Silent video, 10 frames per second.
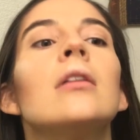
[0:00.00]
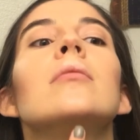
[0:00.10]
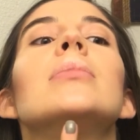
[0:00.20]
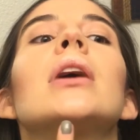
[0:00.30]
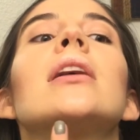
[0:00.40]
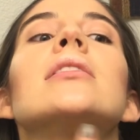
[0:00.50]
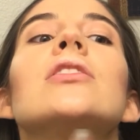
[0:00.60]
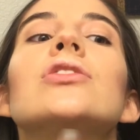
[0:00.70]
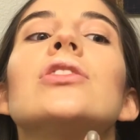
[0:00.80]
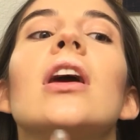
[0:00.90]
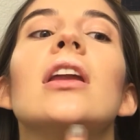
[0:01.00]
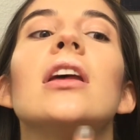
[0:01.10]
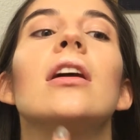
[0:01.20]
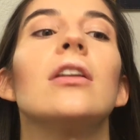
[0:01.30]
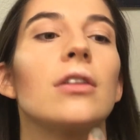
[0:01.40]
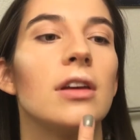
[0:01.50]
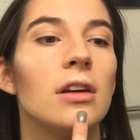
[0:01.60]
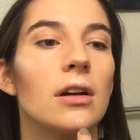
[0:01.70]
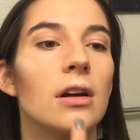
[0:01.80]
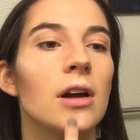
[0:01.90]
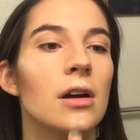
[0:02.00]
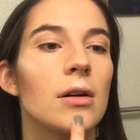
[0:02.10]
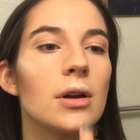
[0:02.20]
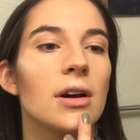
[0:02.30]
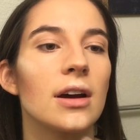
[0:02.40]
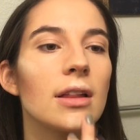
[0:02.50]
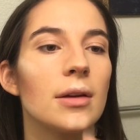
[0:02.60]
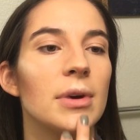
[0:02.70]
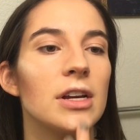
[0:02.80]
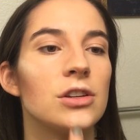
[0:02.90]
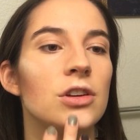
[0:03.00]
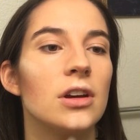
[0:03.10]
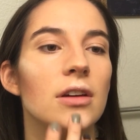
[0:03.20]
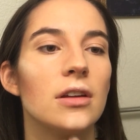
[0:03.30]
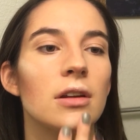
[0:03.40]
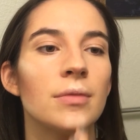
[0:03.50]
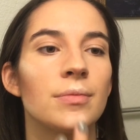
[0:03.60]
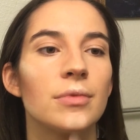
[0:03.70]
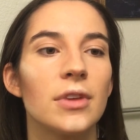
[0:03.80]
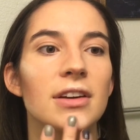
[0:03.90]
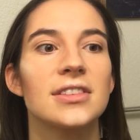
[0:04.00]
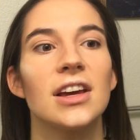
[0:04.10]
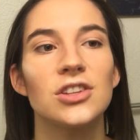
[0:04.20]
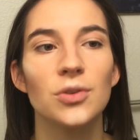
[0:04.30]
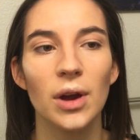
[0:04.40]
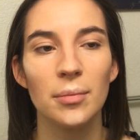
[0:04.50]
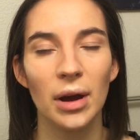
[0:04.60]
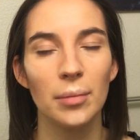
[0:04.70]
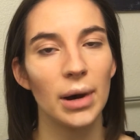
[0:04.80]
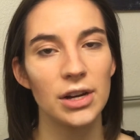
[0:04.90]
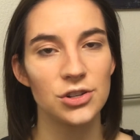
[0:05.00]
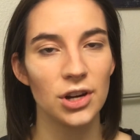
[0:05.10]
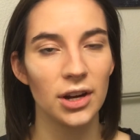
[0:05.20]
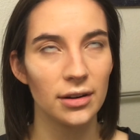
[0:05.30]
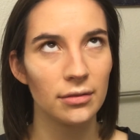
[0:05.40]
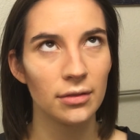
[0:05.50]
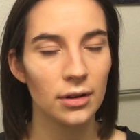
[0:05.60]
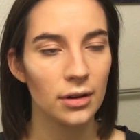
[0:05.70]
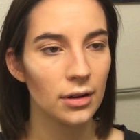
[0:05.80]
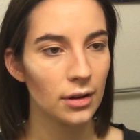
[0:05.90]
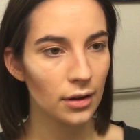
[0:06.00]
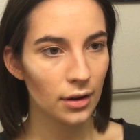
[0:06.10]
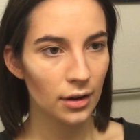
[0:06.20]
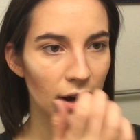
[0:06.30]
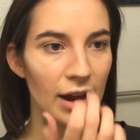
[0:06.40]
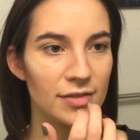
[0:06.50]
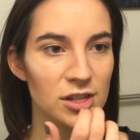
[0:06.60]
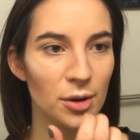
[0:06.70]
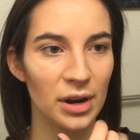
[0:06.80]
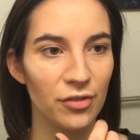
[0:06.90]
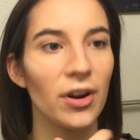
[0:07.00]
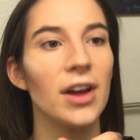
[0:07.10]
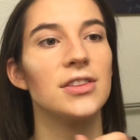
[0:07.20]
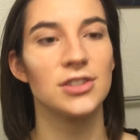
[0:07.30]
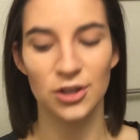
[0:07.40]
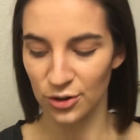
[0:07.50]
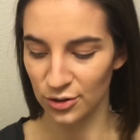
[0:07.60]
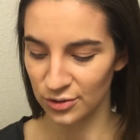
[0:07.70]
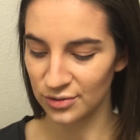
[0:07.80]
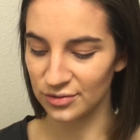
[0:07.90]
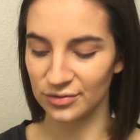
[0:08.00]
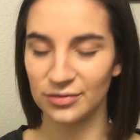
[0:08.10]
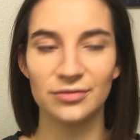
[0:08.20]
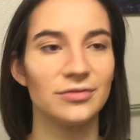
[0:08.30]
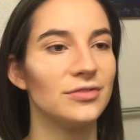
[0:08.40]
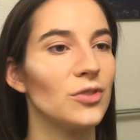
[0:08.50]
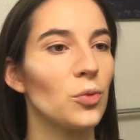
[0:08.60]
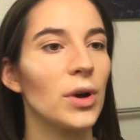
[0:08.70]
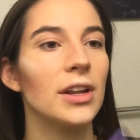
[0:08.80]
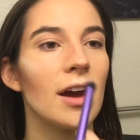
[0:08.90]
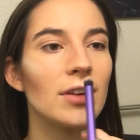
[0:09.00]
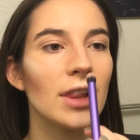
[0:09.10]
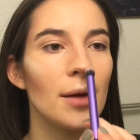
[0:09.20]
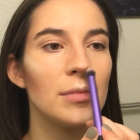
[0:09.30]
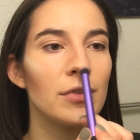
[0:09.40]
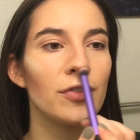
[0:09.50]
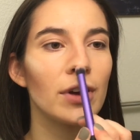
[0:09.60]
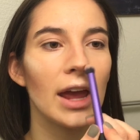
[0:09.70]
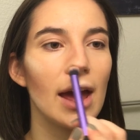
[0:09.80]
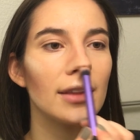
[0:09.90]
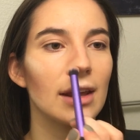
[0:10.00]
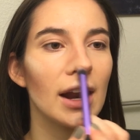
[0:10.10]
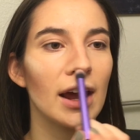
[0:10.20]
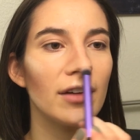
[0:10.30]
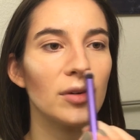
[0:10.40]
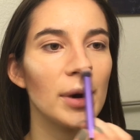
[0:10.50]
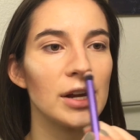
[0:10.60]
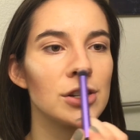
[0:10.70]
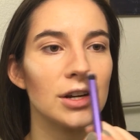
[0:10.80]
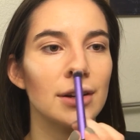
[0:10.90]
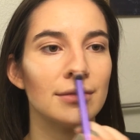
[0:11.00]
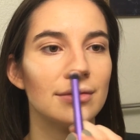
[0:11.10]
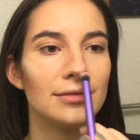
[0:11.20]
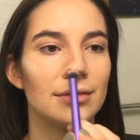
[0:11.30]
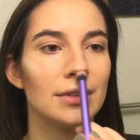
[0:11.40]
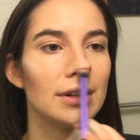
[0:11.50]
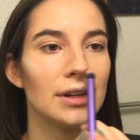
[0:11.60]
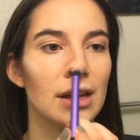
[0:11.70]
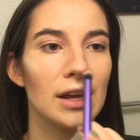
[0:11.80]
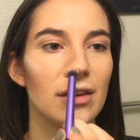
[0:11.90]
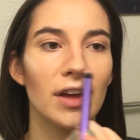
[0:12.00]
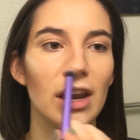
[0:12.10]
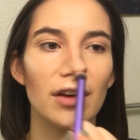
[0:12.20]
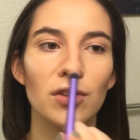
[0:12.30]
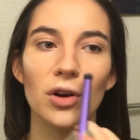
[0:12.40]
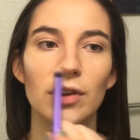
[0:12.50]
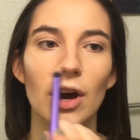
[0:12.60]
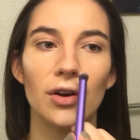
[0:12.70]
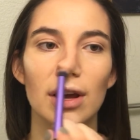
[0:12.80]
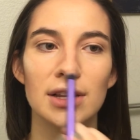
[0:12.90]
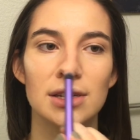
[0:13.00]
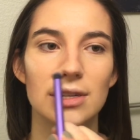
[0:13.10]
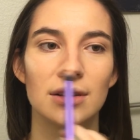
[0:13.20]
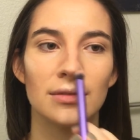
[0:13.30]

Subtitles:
Because I shaded under here, I want to highlight my chin, accentuate my butt chin. I have so many friends who will never let me forget that I have a butt chin. If any of you have noticed,